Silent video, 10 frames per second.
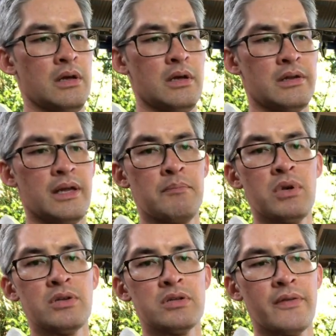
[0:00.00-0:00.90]
it's a
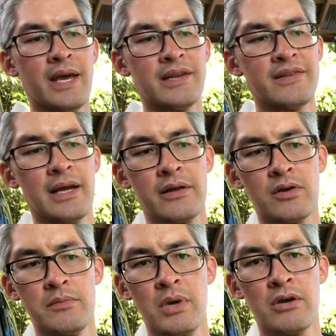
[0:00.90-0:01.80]
Bluetooth headset.
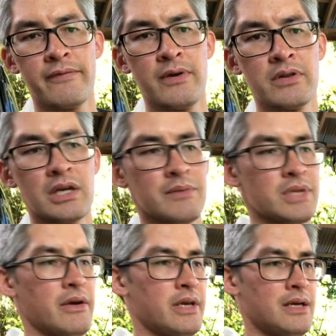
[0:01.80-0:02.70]
Got a microphone that comes
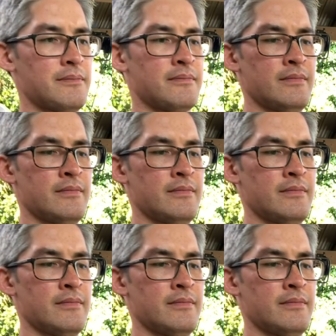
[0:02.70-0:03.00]
out here,